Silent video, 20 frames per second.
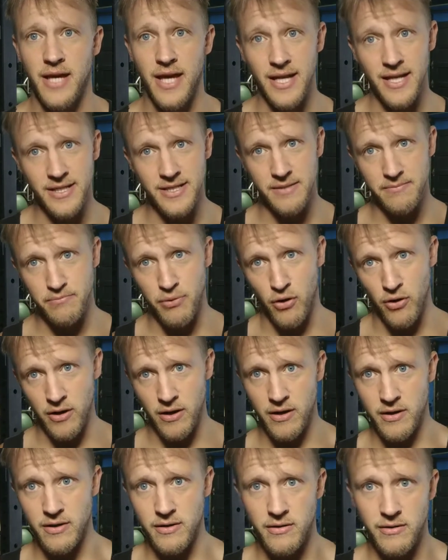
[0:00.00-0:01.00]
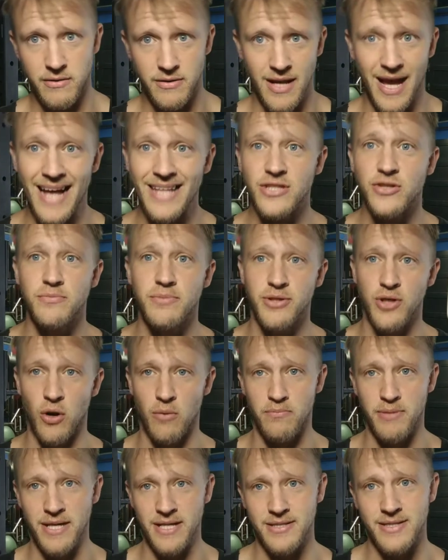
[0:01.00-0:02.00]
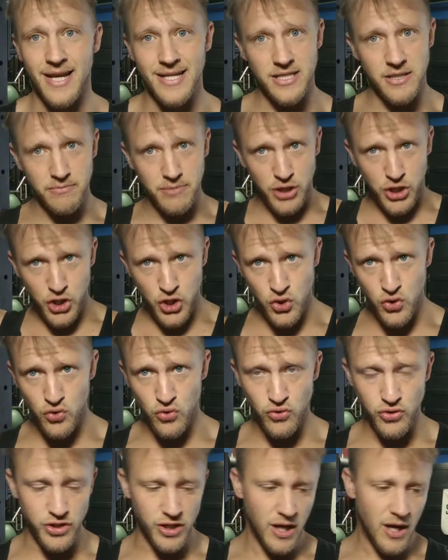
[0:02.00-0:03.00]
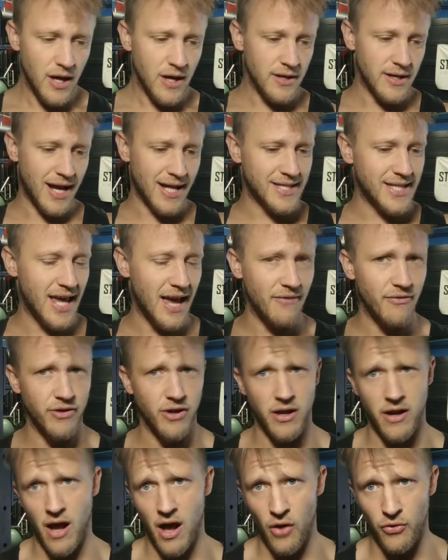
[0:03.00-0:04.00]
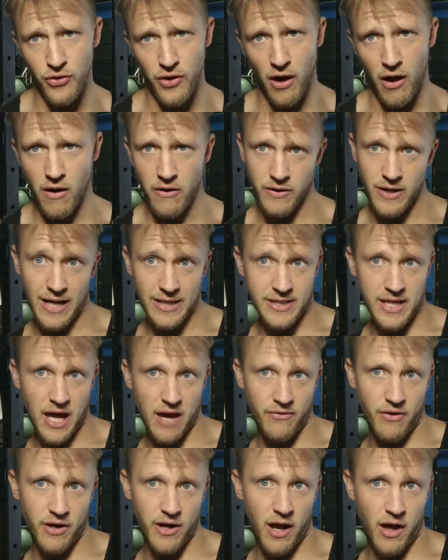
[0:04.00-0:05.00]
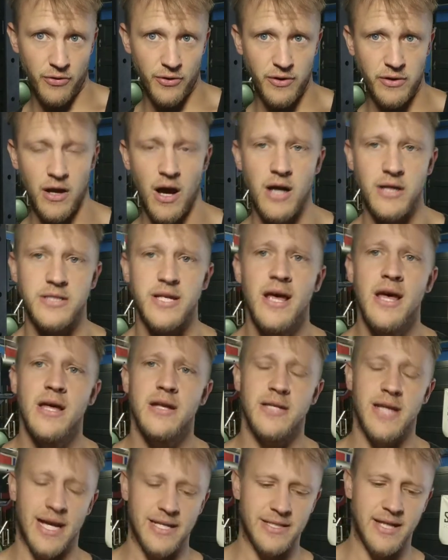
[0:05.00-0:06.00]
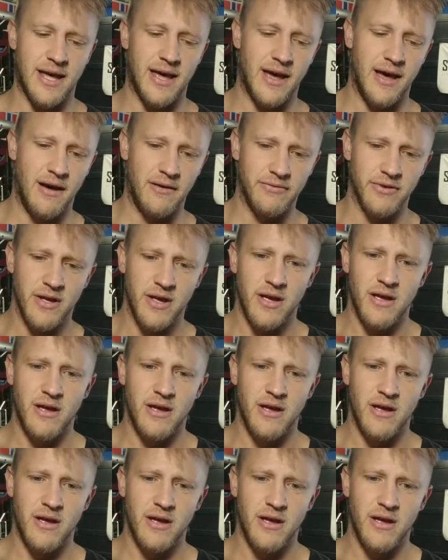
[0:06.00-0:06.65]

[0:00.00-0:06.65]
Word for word: it is important not to be obese, not to be huge, not to have an unhealthy heart, not to have unhealthy lungs, not to have